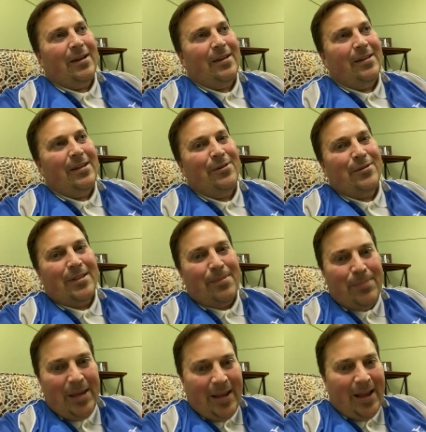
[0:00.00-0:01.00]
Here's the
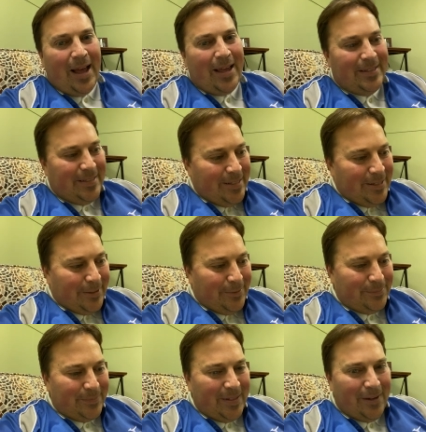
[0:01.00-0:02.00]
big idea
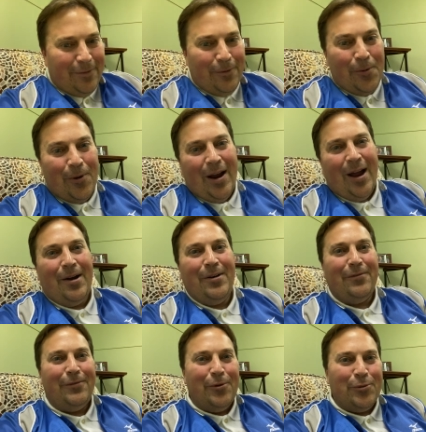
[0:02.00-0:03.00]
for our
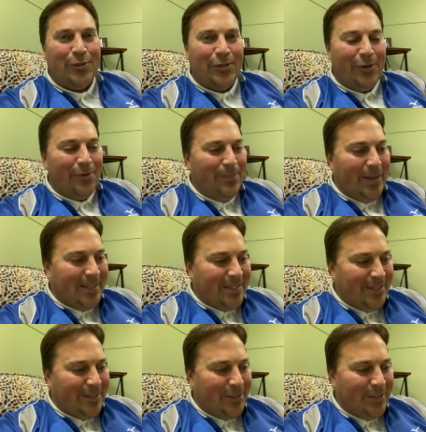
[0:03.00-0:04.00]
devotional
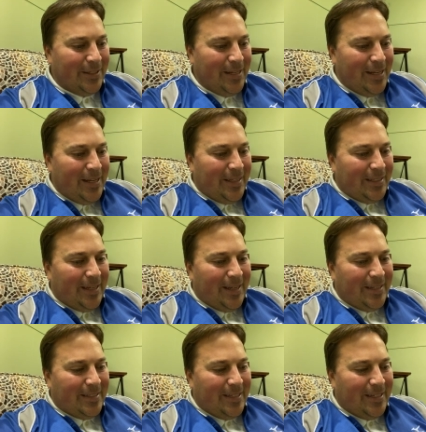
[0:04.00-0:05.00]
message
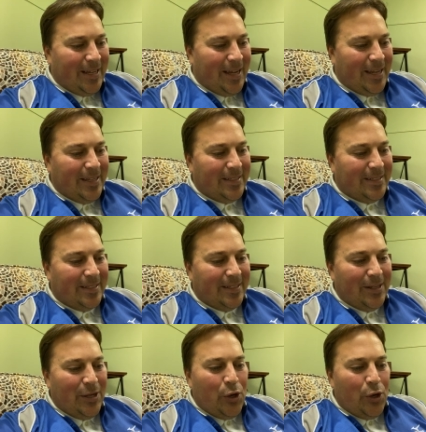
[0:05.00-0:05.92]
tonight.